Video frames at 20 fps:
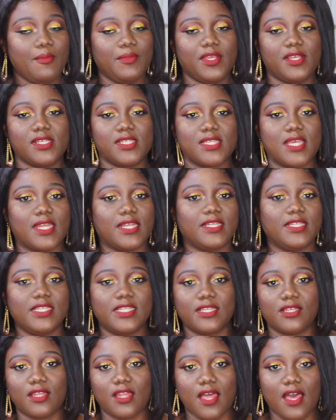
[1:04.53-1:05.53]
because I didn't
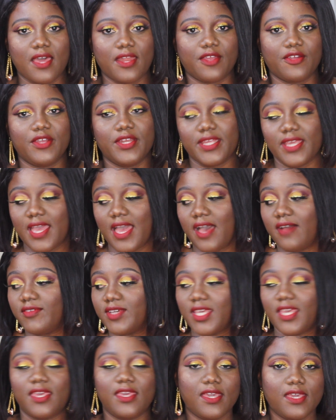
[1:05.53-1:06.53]
need a lot. I already have
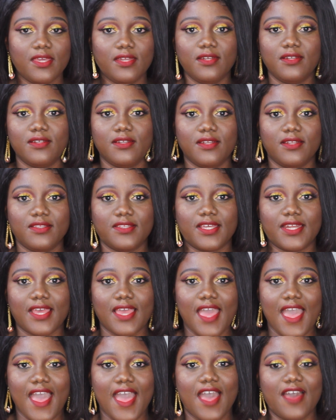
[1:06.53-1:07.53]
a kit that I
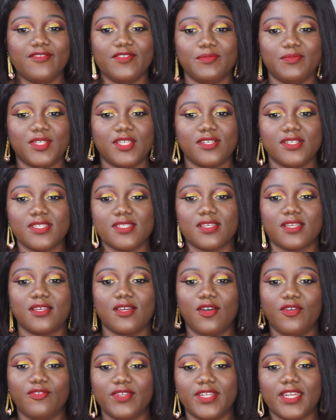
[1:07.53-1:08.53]
have, and because of
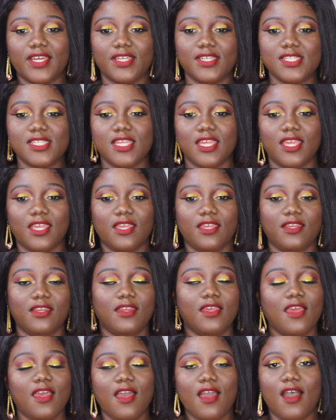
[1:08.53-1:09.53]

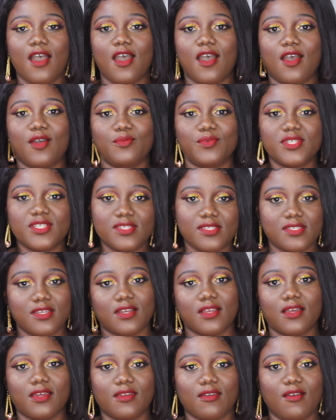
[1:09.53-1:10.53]
COVID-19 we're
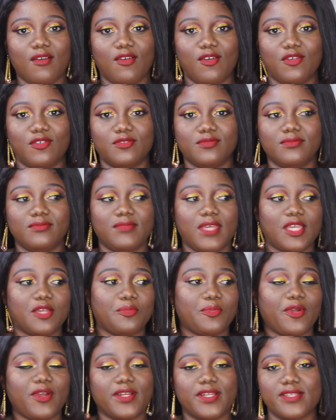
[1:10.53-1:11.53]
stuck at home,
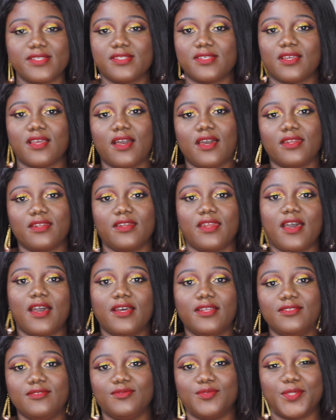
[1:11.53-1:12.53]
makeup artists are kind of
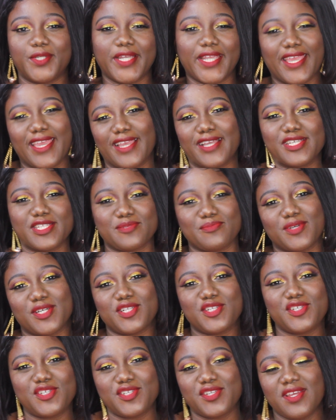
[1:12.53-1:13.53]
not working as
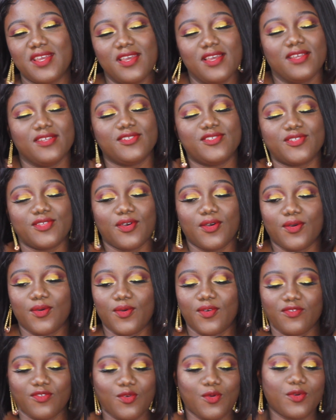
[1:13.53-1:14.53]
much, so
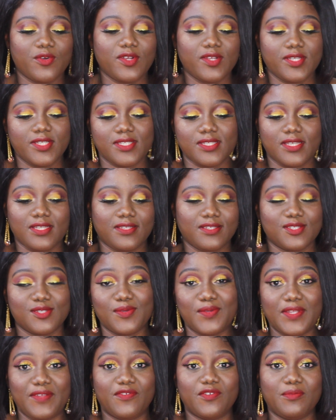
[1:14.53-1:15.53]
of course there's
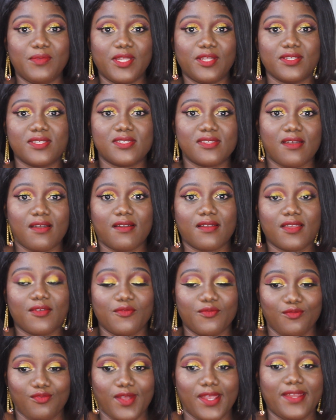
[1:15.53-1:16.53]
no need for me to stock
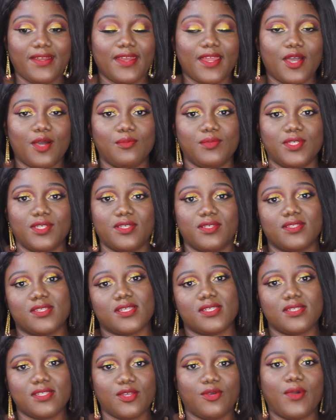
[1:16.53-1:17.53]
right now because
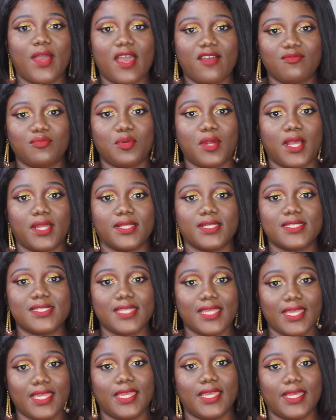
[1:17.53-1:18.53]
I still have products
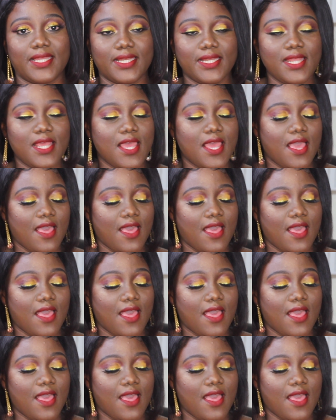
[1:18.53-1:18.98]
in